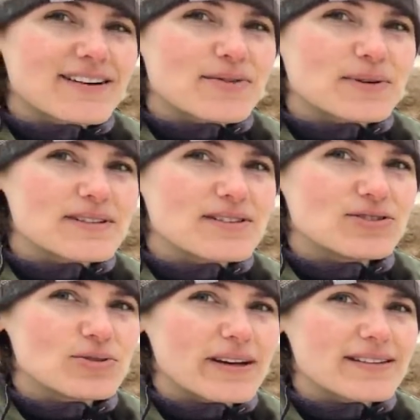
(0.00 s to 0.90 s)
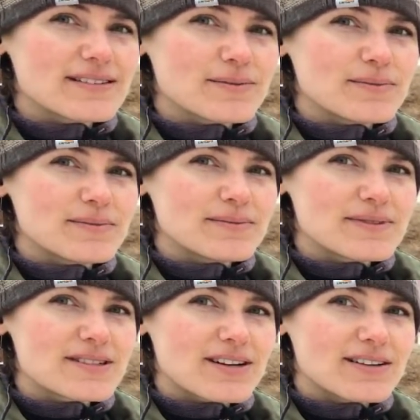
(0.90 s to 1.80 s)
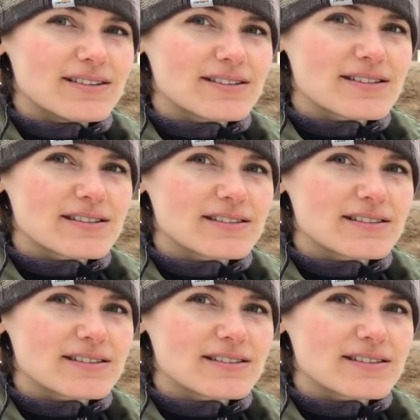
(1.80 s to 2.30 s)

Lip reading: Ona's enjoying some snuggles.